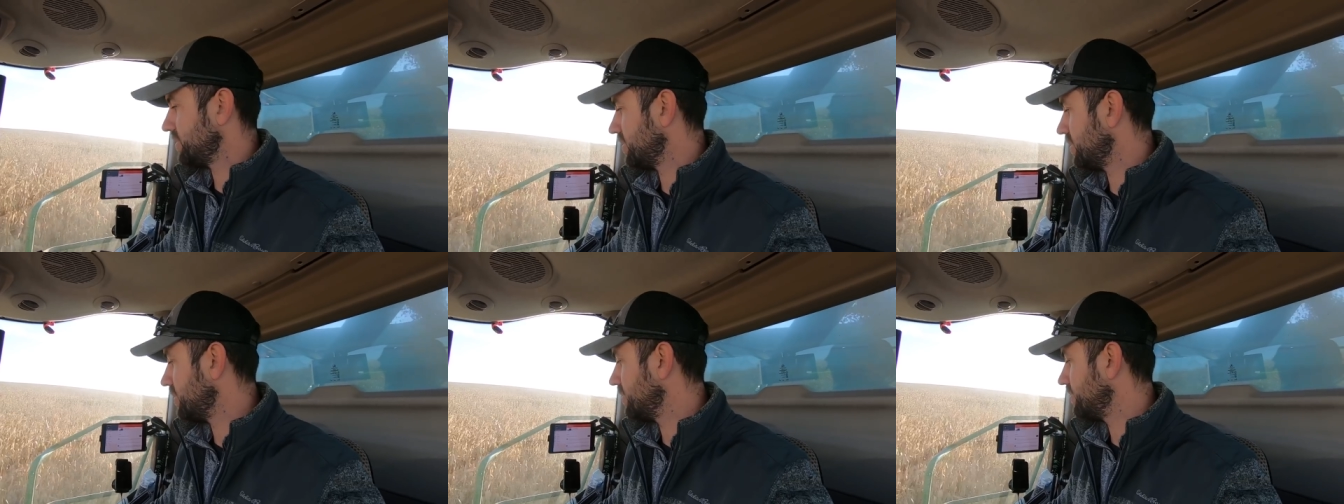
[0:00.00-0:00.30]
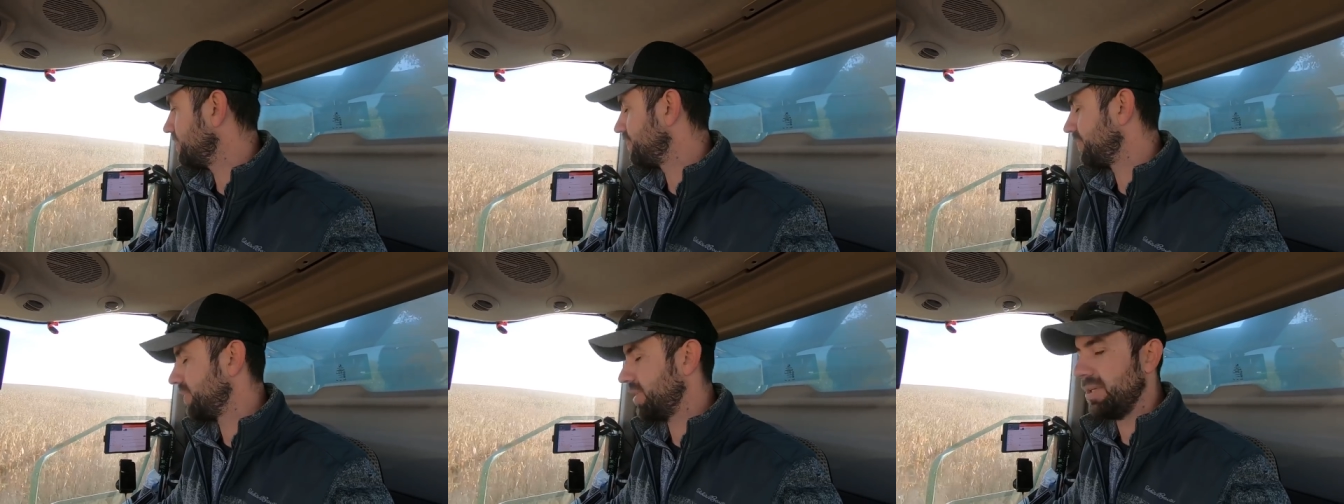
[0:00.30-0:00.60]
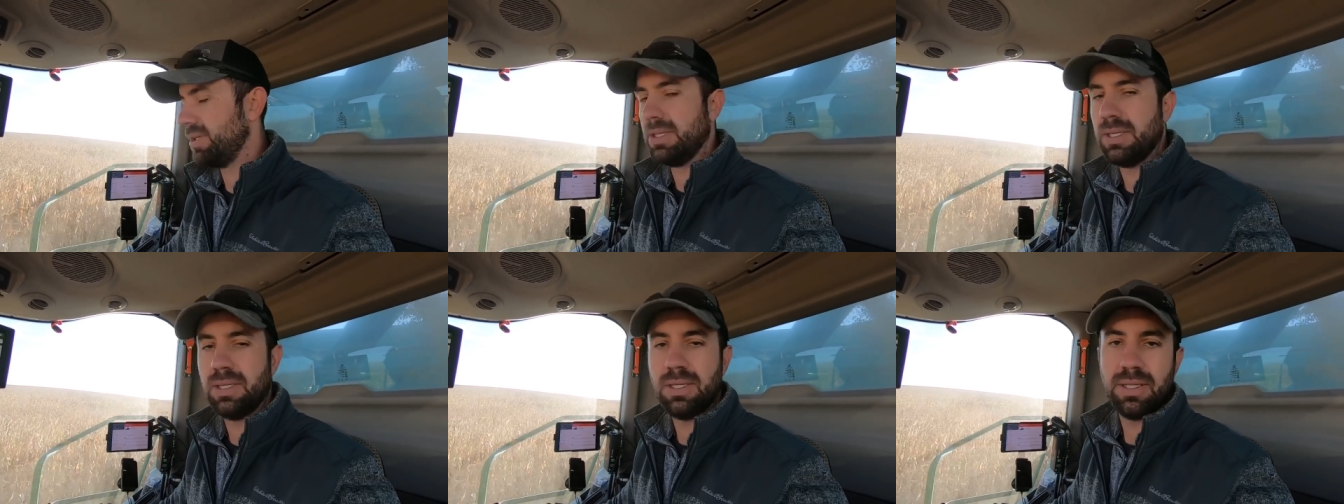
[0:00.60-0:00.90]
So
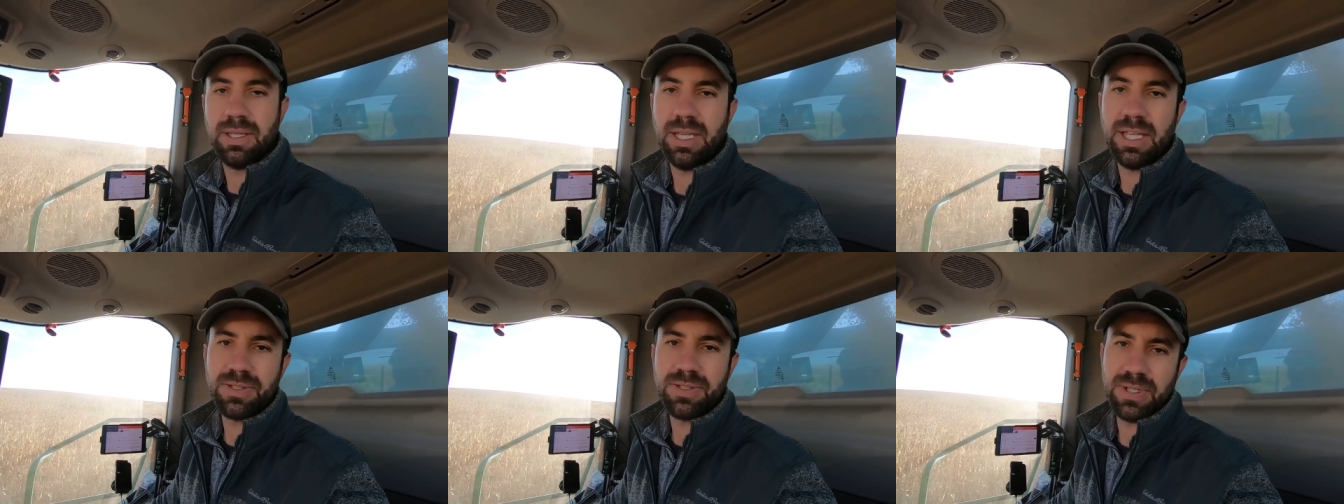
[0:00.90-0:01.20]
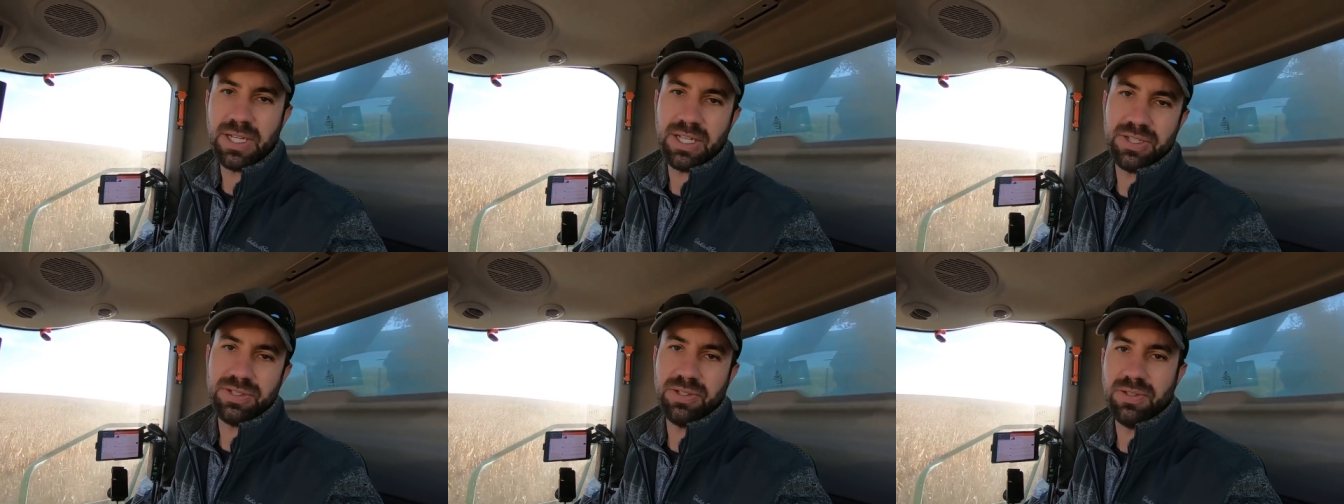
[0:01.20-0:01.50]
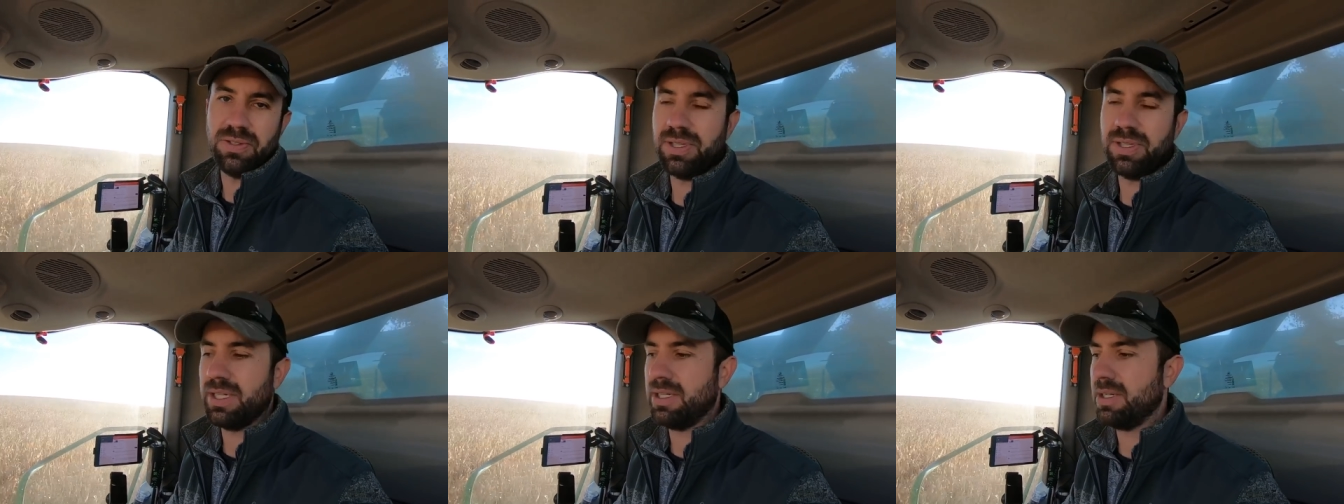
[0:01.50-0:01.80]
that's what I was
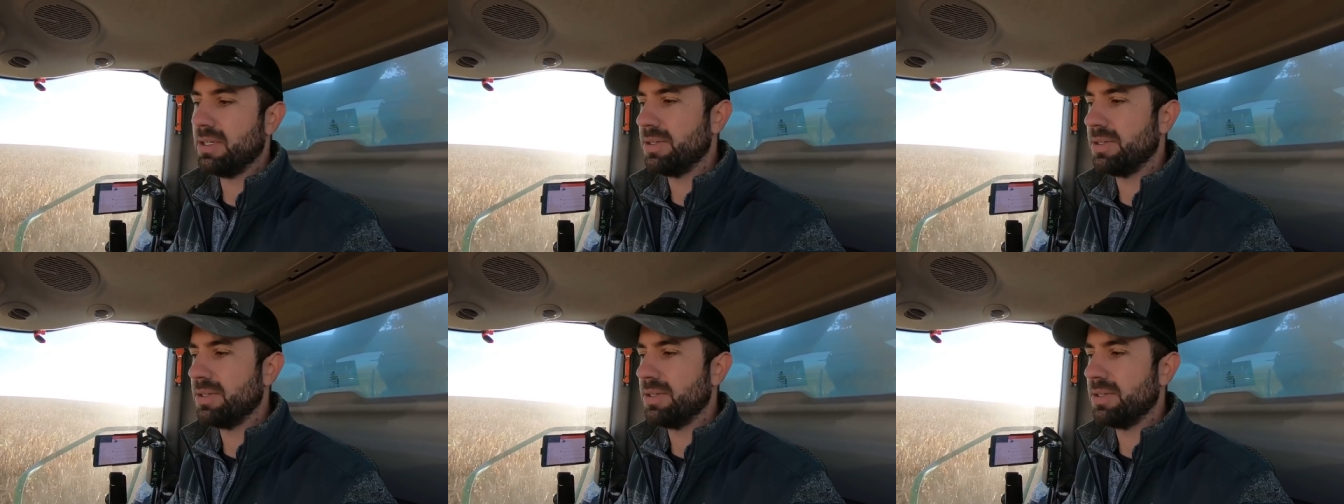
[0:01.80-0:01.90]
doing there.